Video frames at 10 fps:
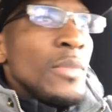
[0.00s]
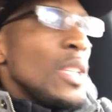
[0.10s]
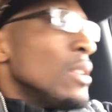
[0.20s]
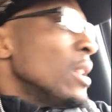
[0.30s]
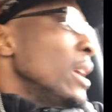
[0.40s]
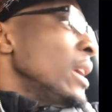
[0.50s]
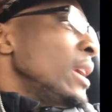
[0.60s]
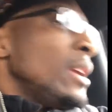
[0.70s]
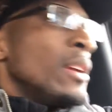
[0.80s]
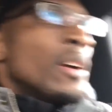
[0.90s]

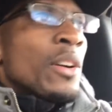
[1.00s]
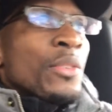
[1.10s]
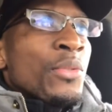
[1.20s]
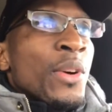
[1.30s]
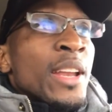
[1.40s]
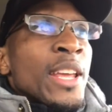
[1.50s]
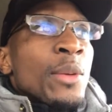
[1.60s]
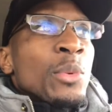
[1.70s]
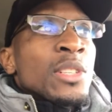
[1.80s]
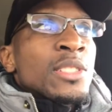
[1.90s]
the front
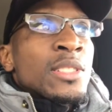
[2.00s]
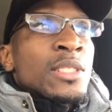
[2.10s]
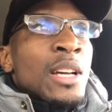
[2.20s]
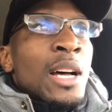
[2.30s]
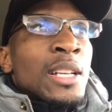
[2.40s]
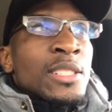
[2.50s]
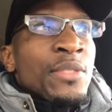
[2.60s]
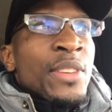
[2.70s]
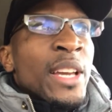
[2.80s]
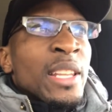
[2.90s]
end was
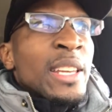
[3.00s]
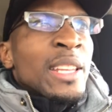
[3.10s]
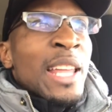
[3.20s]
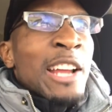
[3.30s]
severely